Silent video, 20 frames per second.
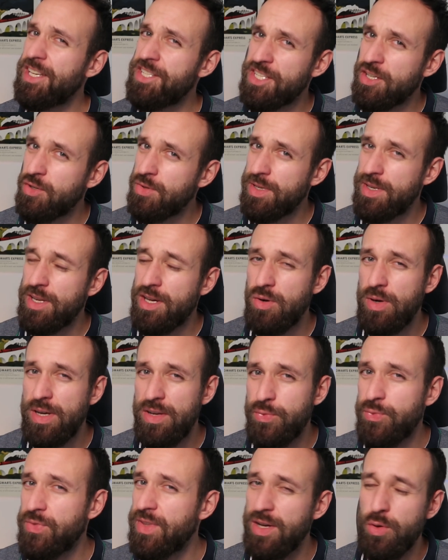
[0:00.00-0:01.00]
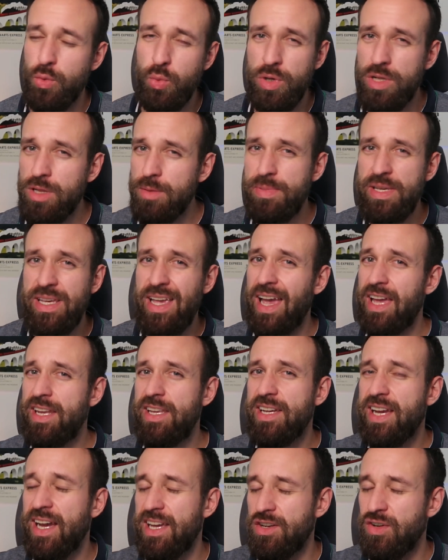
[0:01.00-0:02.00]
I don't know if there will be any
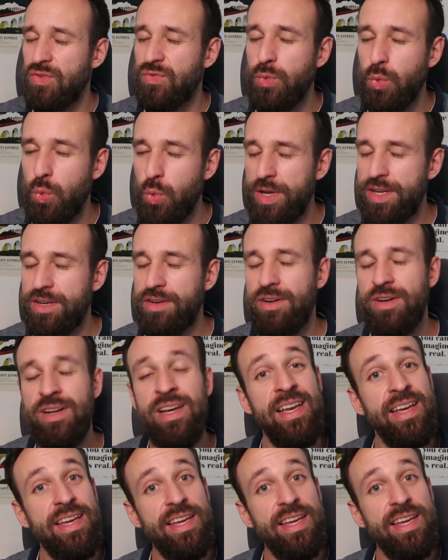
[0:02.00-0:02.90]
kind of winner,